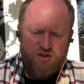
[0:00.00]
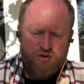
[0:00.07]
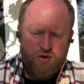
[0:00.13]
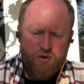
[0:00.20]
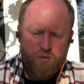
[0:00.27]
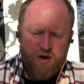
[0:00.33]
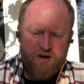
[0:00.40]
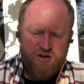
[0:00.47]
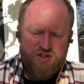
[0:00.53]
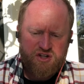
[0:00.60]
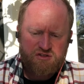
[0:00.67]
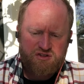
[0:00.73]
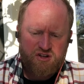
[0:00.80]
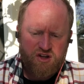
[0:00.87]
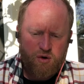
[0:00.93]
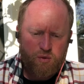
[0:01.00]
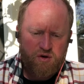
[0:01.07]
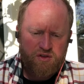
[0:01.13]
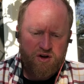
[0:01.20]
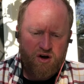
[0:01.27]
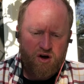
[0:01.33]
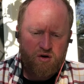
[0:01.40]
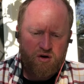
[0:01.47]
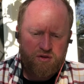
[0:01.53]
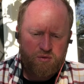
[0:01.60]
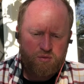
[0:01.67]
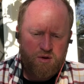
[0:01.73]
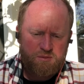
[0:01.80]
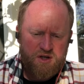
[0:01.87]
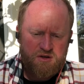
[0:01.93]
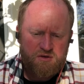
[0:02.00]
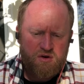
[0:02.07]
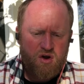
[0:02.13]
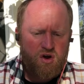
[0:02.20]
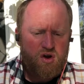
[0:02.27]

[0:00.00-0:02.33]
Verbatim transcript: Do we rate ourselves lower than all other women?